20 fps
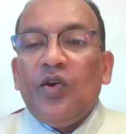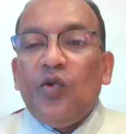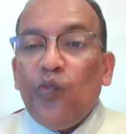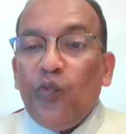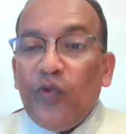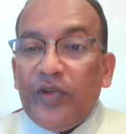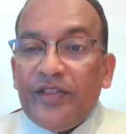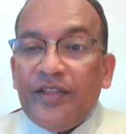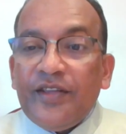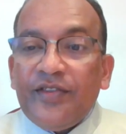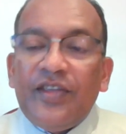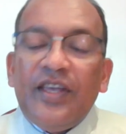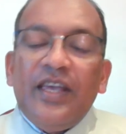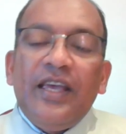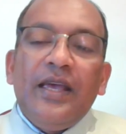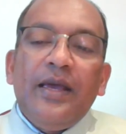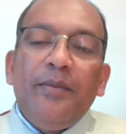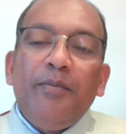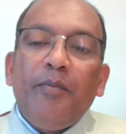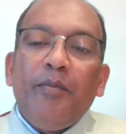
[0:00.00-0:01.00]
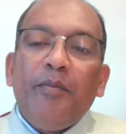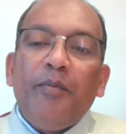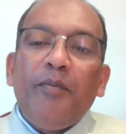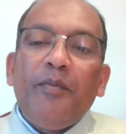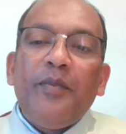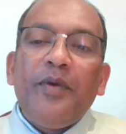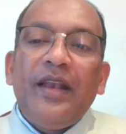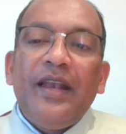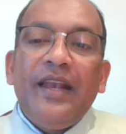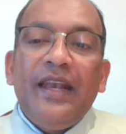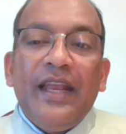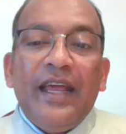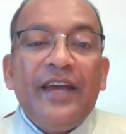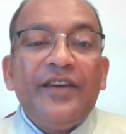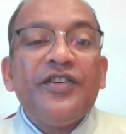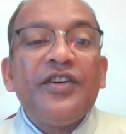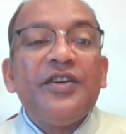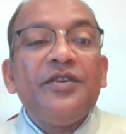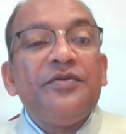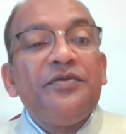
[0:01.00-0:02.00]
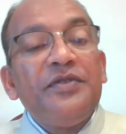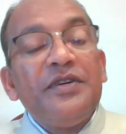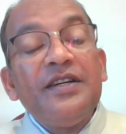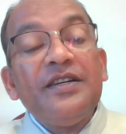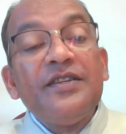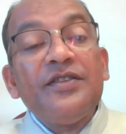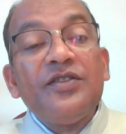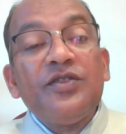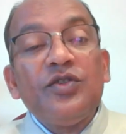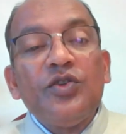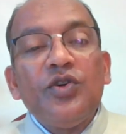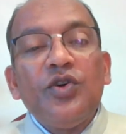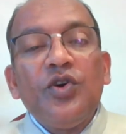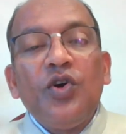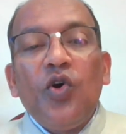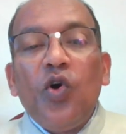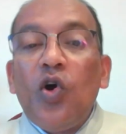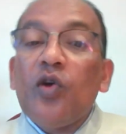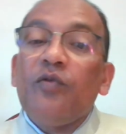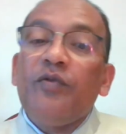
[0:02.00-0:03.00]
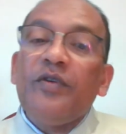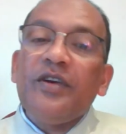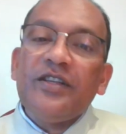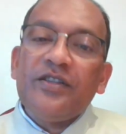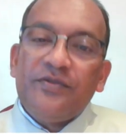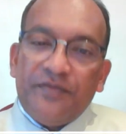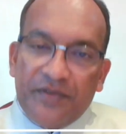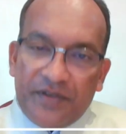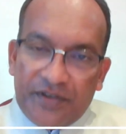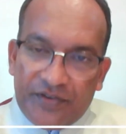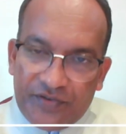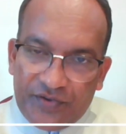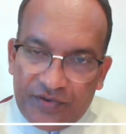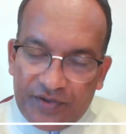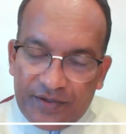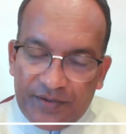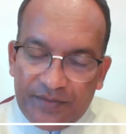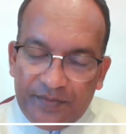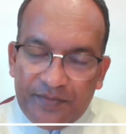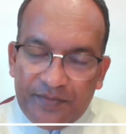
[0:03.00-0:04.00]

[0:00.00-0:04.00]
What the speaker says: with the theme Nation First, Always First.